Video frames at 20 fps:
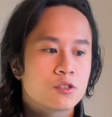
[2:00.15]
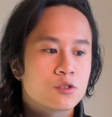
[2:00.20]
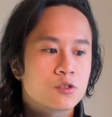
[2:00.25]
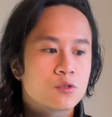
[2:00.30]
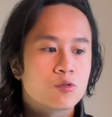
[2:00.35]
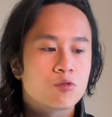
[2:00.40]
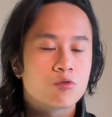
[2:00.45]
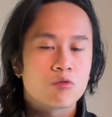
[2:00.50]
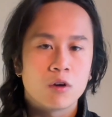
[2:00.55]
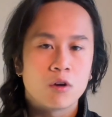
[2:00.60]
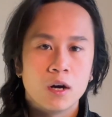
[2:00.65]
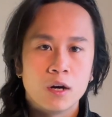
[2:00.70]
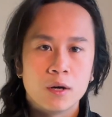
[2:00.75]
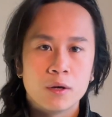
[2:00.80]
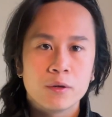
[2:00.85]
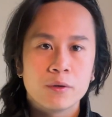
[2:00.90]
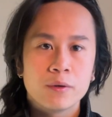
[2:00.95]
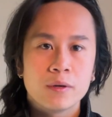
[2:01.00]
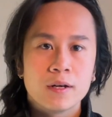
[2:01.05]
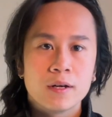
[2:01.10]

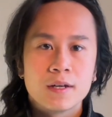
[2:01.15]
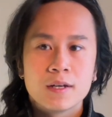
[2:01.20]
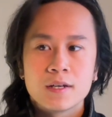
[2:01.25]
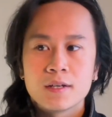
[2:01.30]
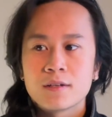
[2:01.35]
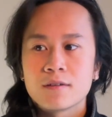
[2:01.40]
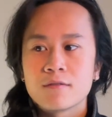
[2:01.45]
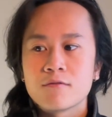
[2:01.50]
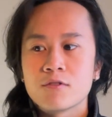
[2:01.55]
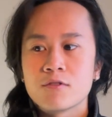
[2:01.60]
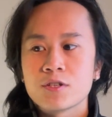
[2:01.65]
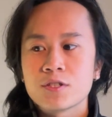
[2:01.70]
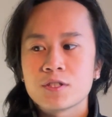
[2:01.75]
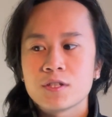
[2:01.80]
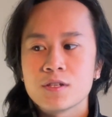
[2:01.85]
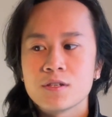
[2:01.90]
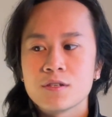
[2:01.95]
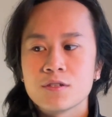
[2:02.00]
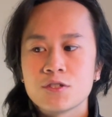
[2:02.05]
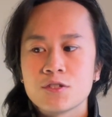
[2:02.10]
grow
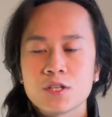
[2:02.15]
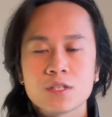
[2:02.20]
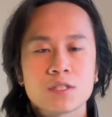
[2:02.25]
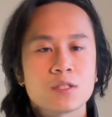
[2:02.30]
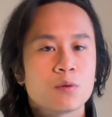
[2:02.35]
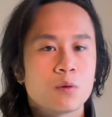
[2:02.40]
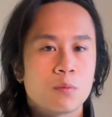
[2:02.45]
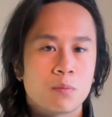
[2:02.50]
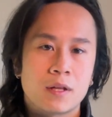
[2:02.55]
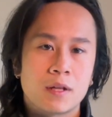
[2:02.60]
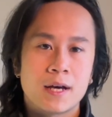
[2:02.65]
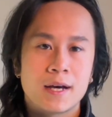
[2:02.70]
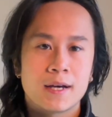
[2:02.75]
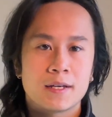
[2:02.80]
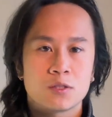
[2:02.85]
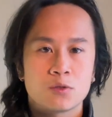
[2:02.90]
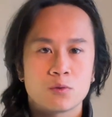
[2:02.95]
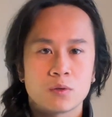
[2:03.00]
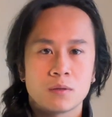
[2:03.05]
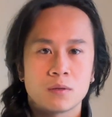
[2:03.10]
versus just to
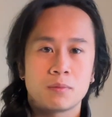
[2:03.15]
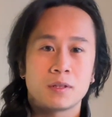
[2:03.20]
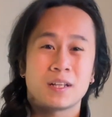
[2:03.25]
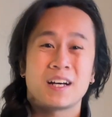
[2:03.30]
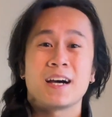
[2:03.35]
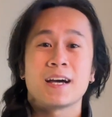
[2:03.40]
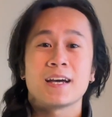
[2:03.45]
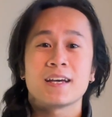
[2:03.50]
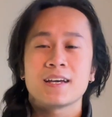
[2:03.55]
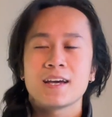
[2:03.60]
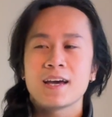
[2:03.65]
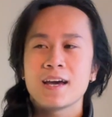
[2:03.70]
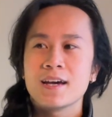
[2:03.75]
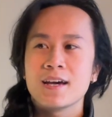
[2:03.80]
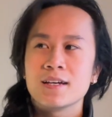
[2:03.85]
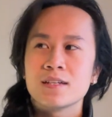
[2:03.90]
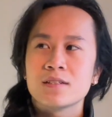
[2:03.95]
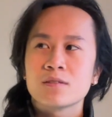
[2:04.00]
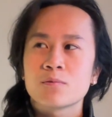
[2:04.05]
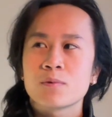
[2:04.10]
apply.
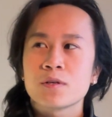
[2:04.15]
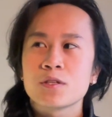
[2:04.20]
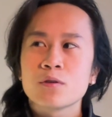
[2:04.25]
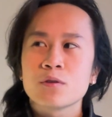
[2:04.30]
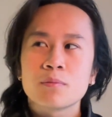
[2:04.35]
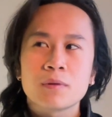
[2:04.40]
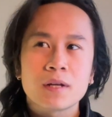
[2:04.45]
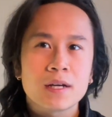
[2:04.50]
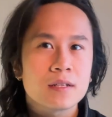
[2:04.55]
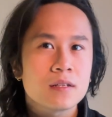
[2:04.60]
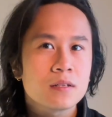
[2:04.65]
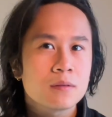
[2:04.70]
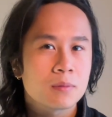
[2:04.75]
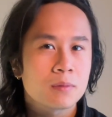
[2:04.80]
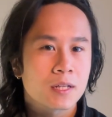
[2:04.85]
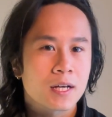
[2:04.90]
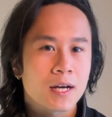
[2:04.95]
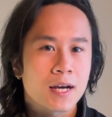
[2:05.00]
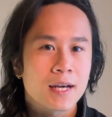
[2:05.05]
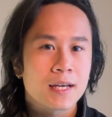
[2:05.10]
And when you
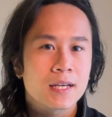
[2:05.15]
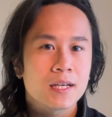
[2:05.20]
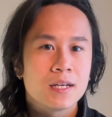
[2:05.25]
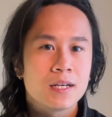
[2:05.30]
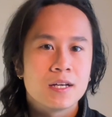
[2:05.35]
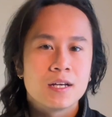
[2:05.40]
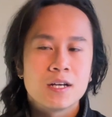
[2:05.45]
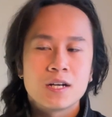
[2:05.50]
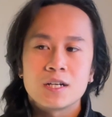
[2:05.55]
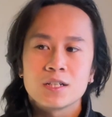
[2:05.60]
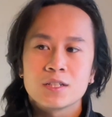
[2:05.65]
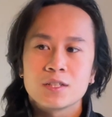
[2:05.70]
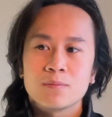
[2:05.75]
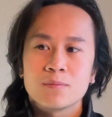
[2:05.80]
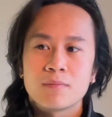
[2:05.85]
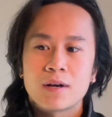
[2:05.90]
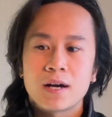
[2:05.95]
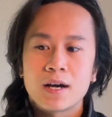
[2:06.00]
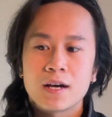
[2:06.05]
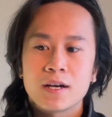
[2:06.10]
apply,
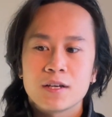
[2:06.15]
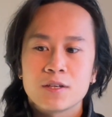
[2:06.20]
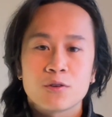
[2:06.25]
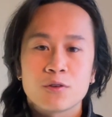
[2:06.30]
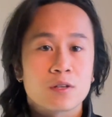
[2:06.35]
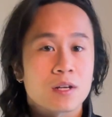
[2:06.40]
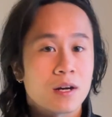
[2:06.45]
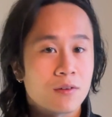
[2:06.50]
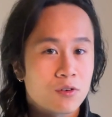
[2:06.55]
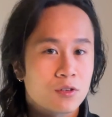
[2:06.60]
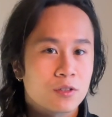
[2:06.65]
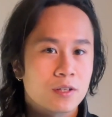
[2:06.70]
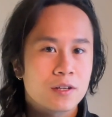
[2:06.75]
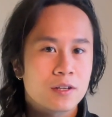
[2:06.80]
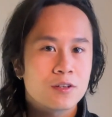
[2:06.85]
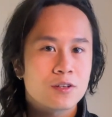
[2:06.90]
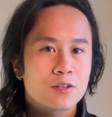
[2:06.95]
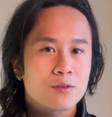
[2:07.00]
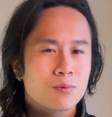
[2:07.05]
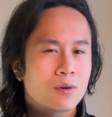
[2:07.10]
your cover
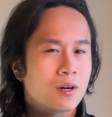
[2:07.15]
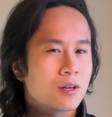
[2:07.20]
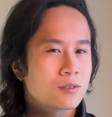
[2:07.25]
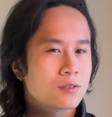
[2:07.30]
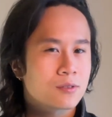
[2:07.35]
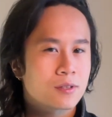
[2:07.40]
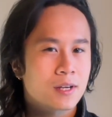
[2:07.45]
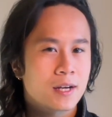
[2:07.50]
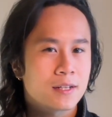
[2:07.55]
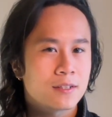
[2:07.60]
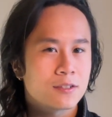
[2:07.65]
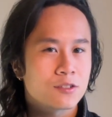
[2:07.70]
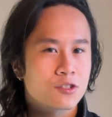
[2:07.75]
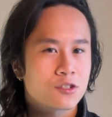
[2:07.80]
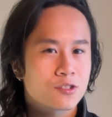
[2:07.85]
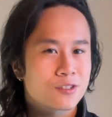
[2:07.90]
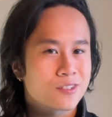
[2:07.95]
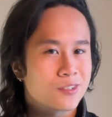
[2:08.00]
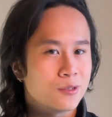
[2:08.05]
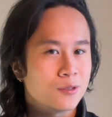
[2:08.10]
letter will also kind of
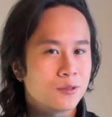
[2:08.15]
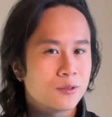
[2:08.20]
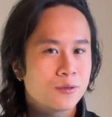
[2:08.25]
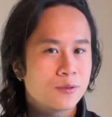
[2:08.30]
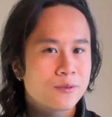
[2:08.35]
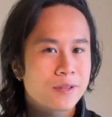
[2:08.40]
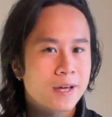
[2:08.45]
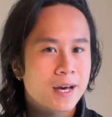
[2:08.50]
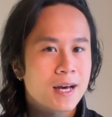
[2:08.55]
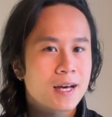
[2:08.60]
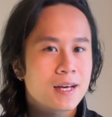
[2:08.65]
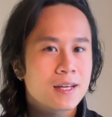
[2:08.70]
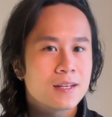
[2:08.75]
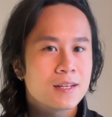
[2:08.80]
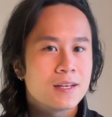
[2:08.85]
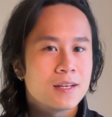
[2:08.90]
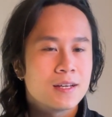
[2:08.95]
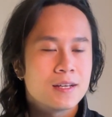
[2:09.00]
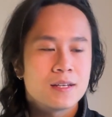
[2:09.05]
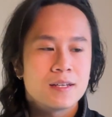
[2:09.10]
show that
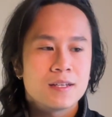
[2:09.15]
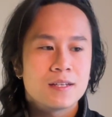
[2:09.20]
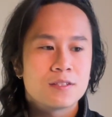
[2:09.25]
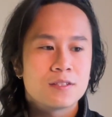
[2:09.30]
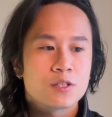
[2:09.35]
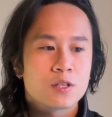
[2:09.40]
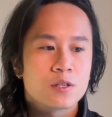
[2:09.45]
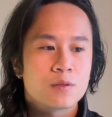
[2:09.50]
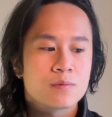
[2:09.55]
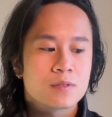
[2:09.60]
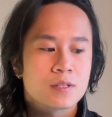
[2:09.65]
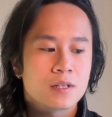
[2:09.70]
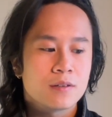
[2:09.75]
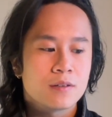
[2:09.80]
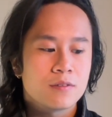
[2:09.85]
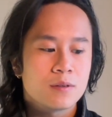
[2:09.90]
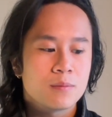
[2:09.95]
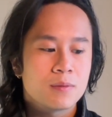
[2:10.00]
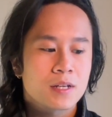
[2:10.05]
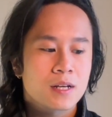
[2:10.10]
in terms of
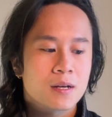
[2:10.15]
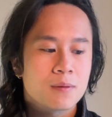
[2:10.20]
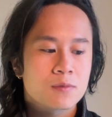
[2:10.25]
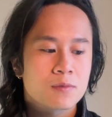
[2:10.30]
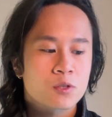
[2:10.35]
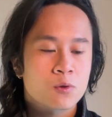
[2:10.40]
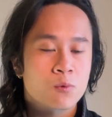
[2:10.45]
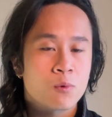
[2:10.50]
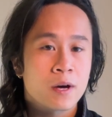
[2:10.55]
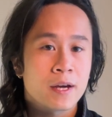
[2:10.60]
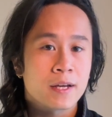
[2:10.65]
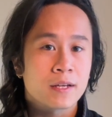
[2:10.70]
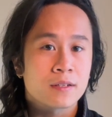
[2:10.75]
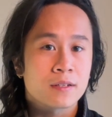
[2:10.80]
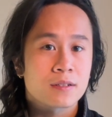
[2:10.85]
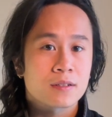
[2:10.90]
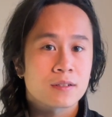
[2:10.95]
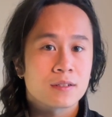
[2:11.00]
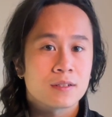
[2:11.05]
it becomes quite